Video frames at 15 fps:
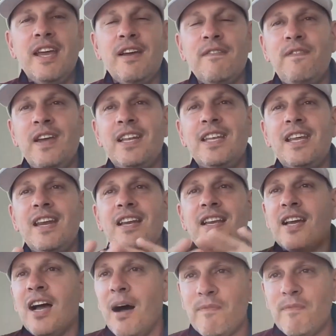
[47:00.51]
If it
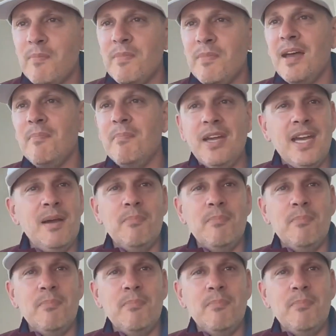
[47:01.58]
didn't come from them,